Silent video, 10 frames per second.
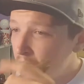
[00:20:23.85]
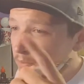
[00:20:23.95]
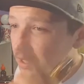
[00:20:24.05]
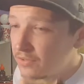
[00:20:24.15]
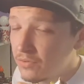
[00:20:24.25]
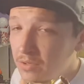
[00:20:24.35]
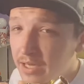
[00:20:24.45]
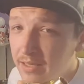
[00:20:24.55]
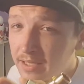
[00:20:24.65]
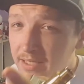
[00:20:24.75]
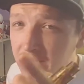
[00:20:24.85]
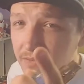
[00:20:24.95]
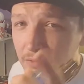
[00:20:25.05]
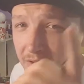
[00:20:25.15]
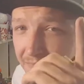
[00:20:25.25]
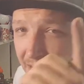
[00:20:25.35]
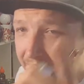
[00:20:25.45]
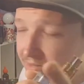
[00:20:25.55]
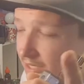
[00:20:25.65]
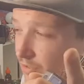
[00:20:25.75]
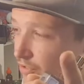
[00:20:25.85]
But I do like that they give you that 510